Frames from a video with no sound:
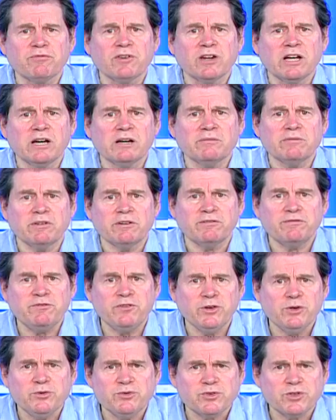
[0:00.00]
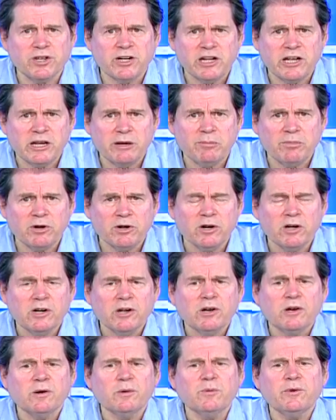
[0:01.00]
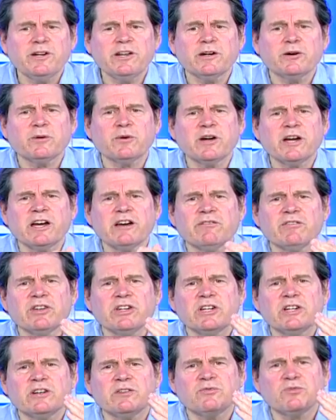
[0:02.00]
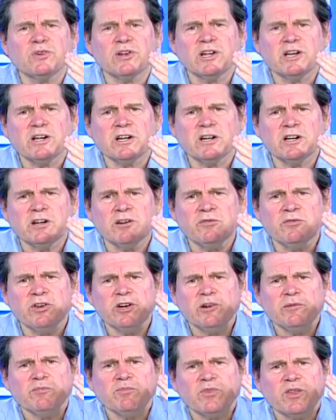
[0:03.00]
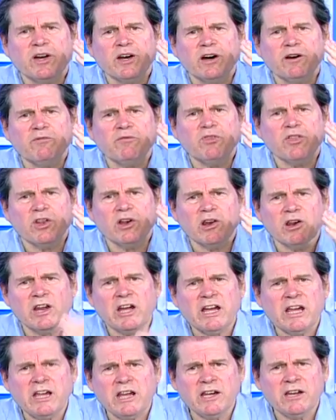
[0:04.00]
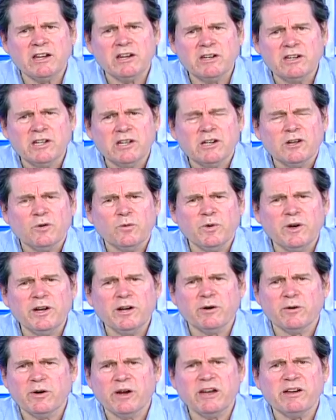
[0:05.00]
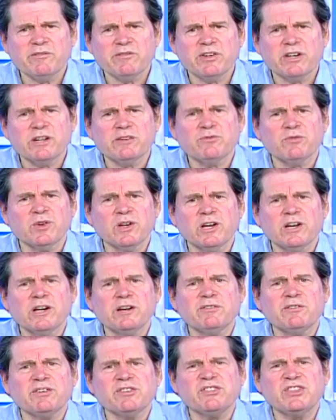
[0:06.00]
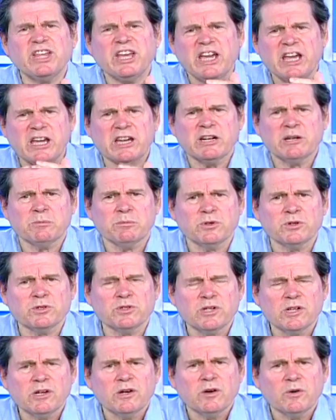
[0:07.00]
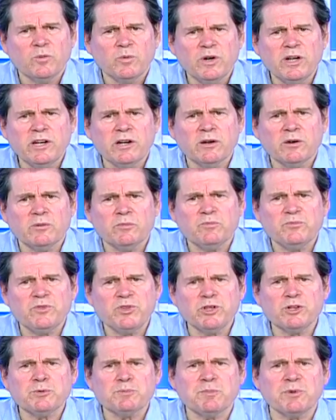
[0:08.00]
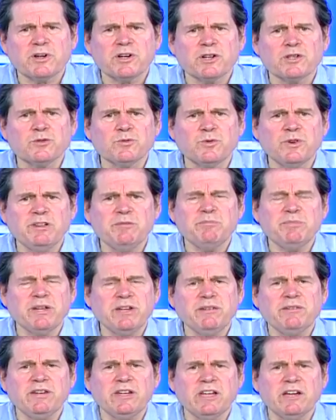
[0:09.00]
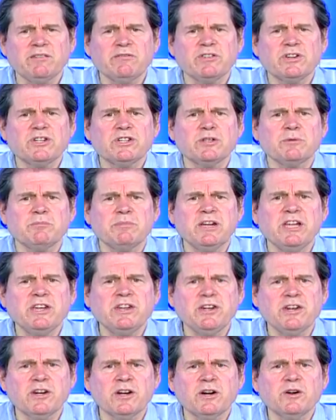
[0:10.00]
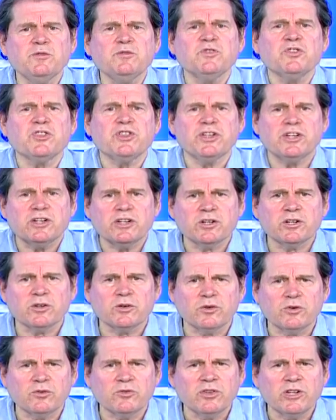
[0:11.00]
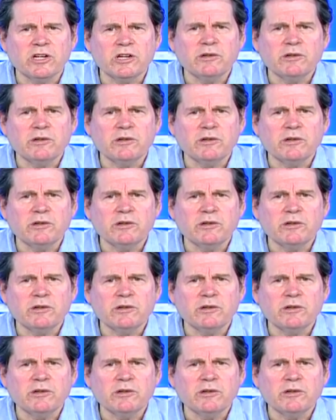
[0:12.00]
love of future neighbor. We don't have enough love of the land. We don't have enough love of the animals. We don't, just because we've been given dominion over the earth